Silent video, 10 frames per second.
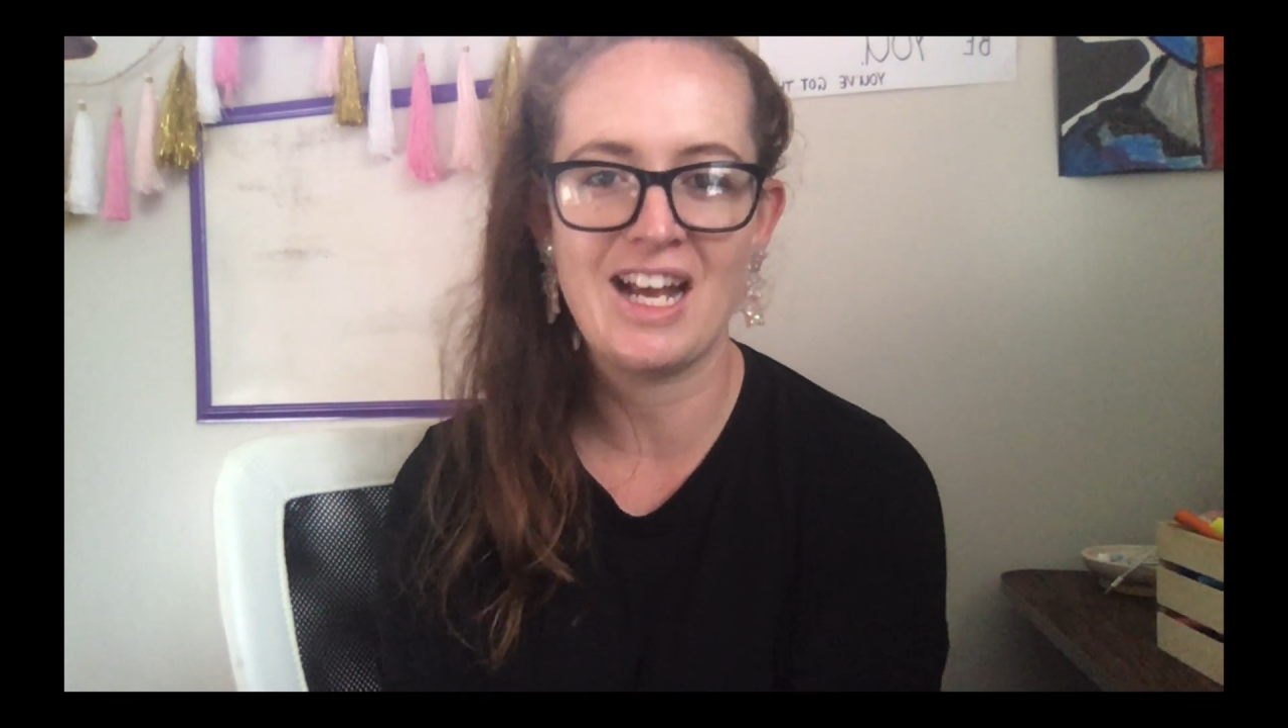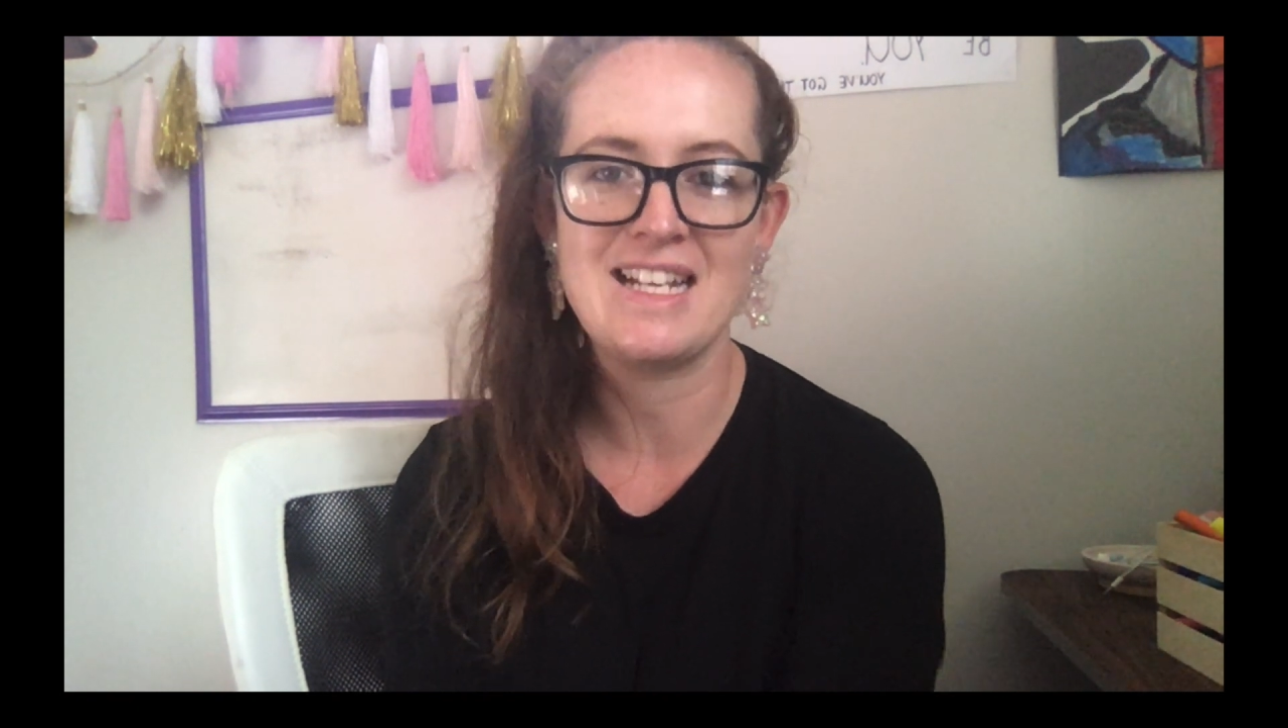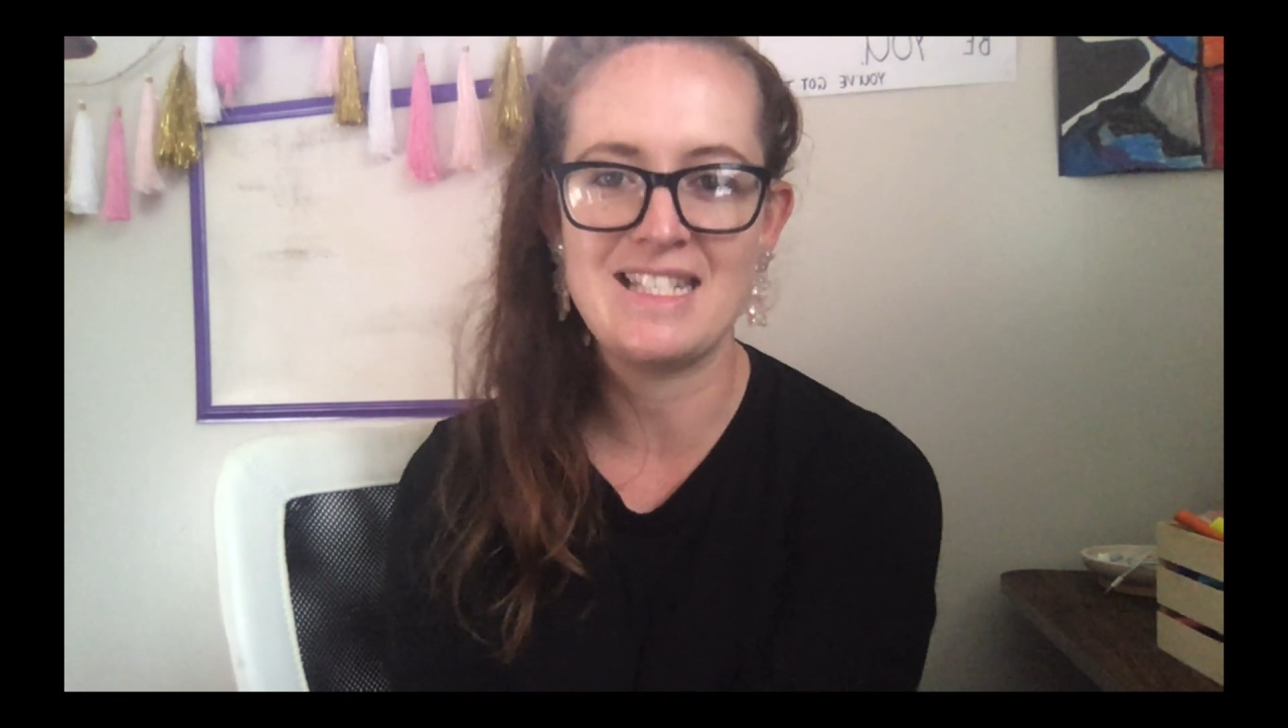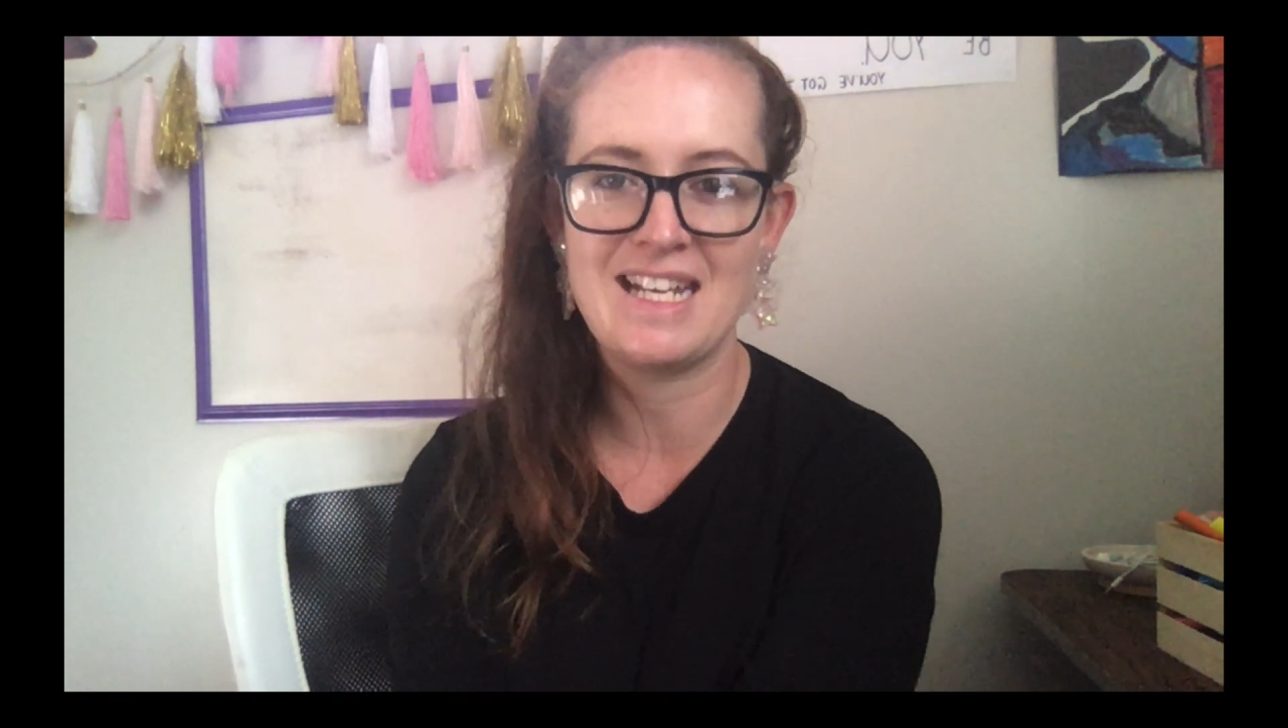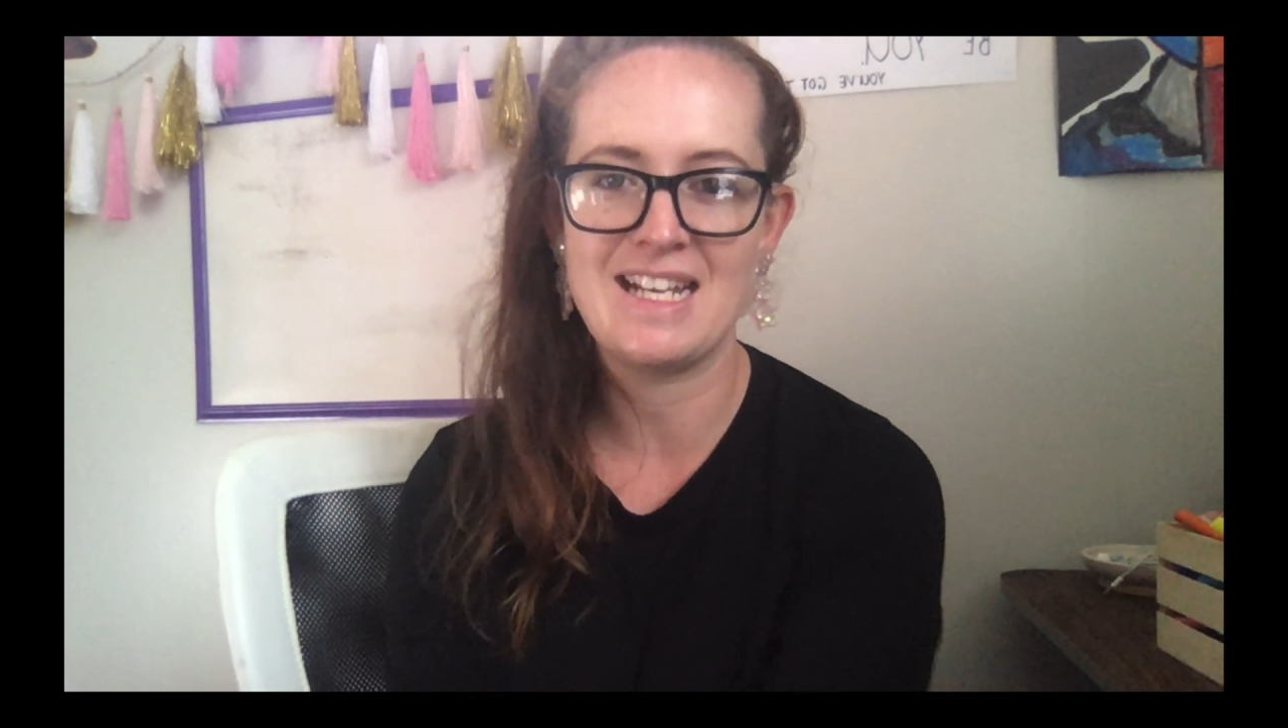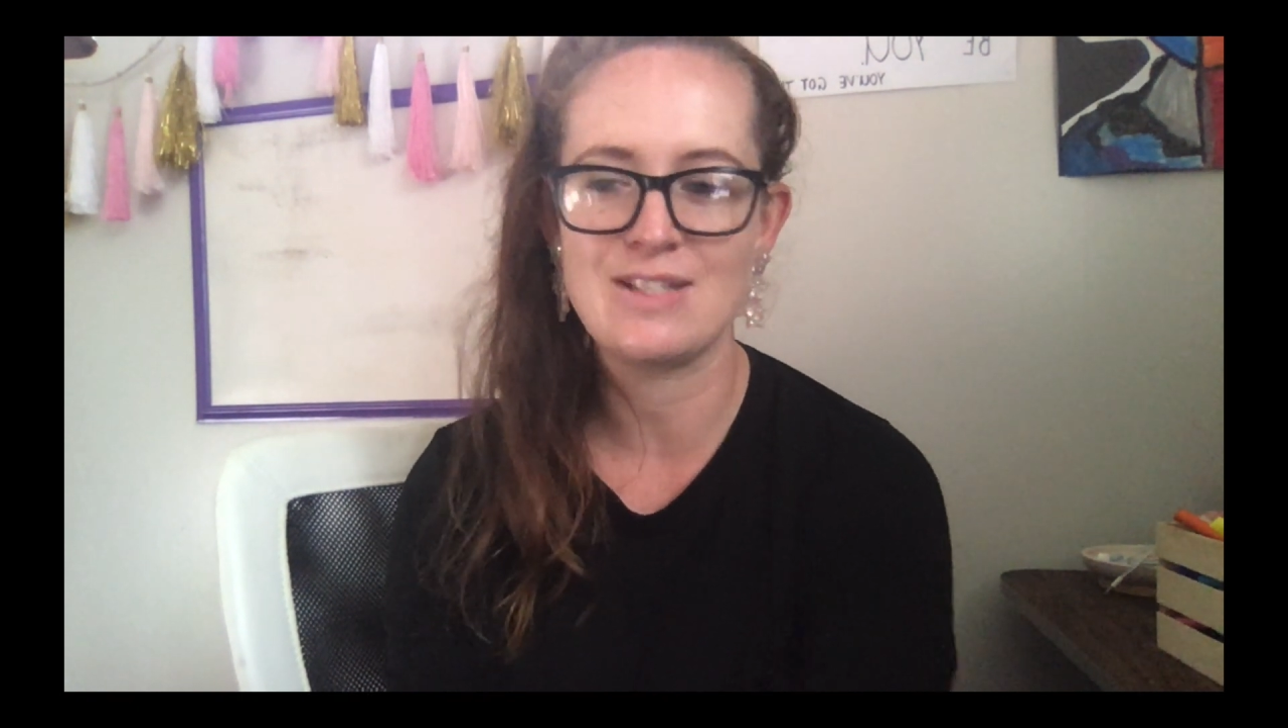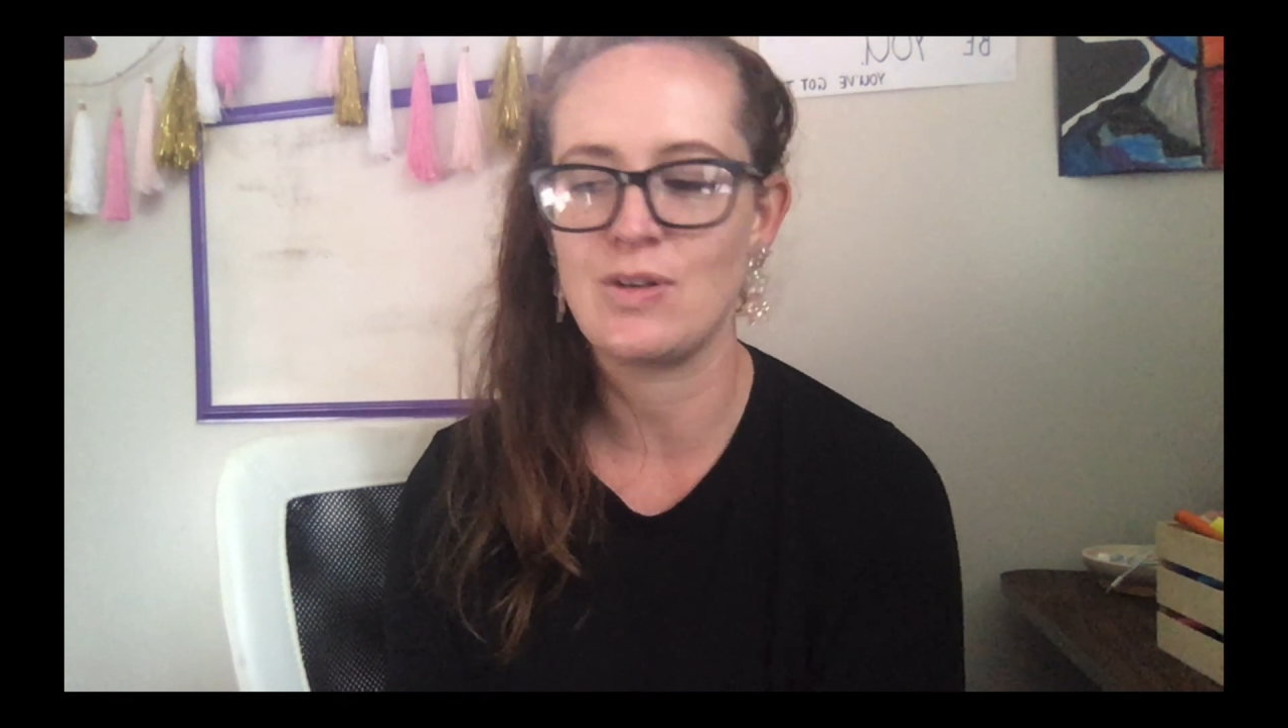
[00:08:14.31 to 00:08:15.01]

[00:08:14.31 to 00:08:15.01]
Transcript: ideas